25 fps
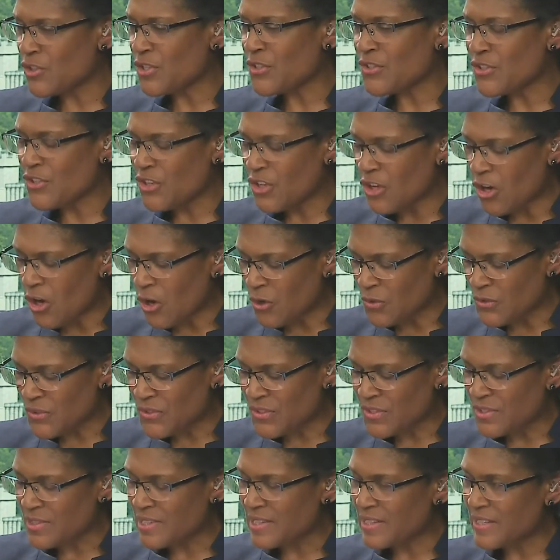is
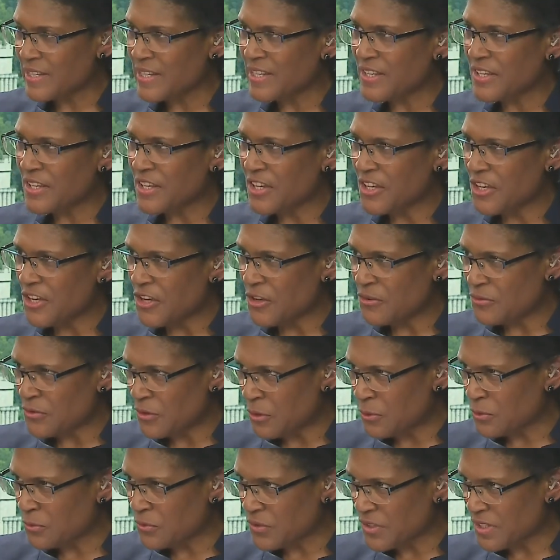constantly
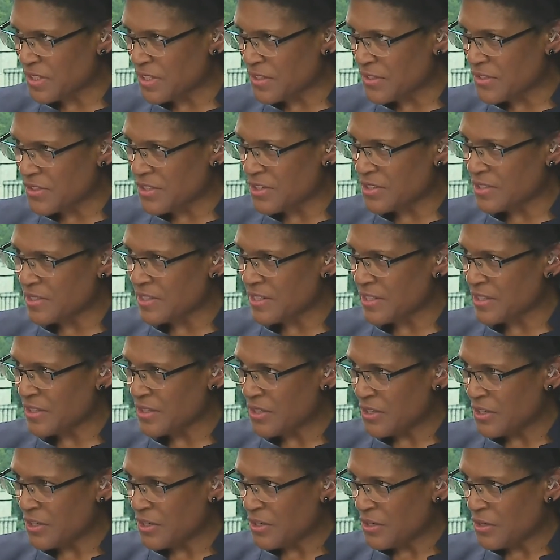evolving, and certainly
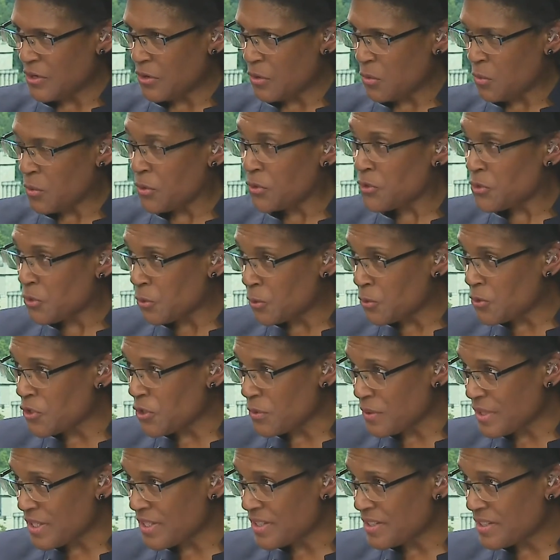what you're
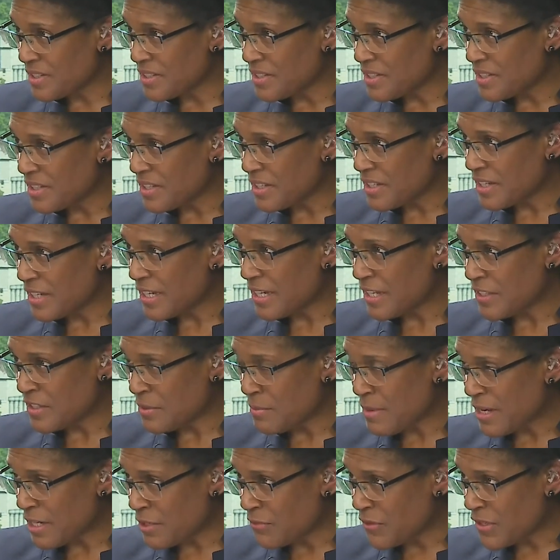doing is a
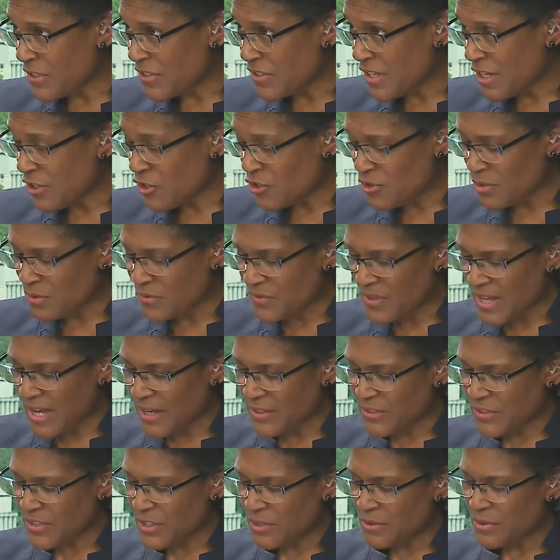manifestation of
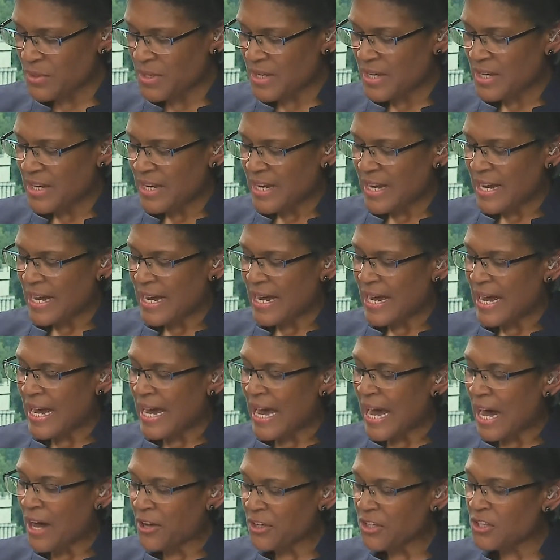that. So
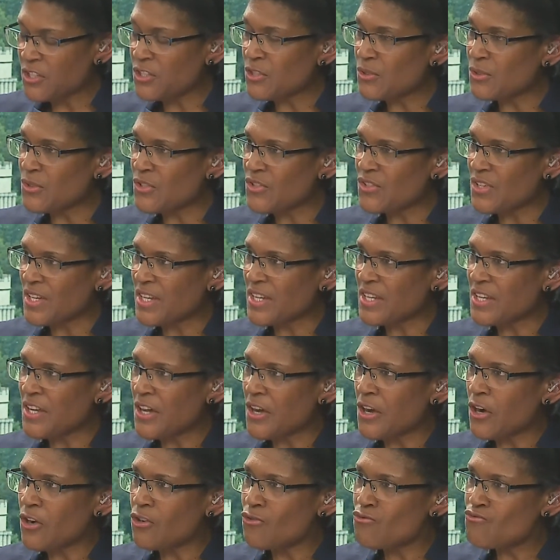how can you stay
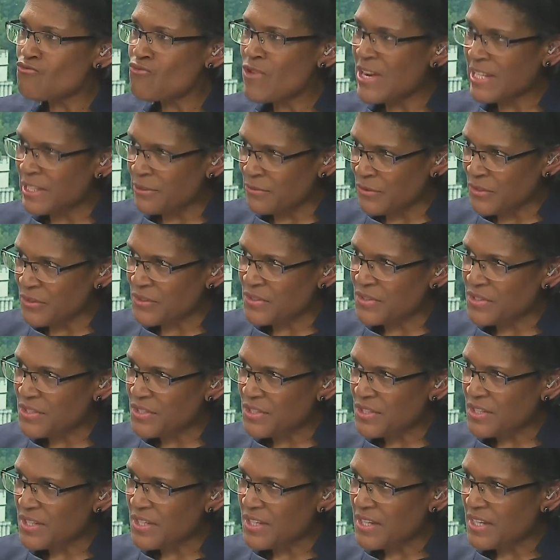
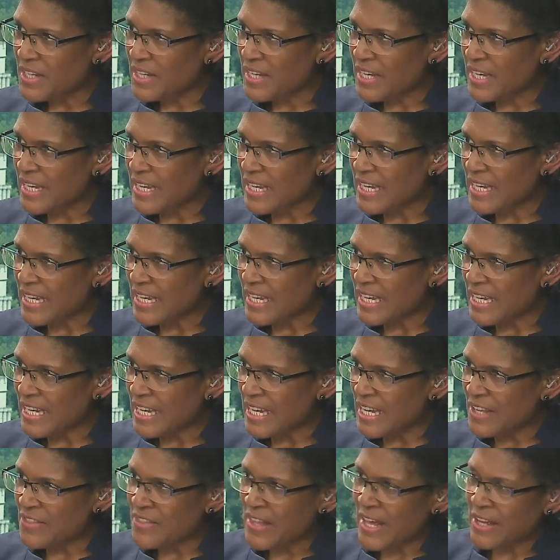relevant
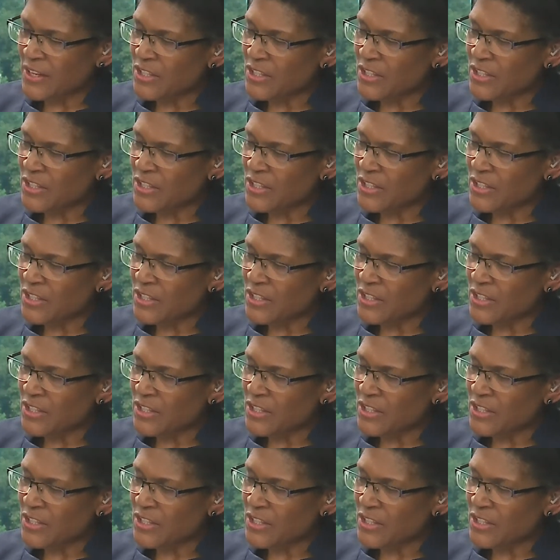in that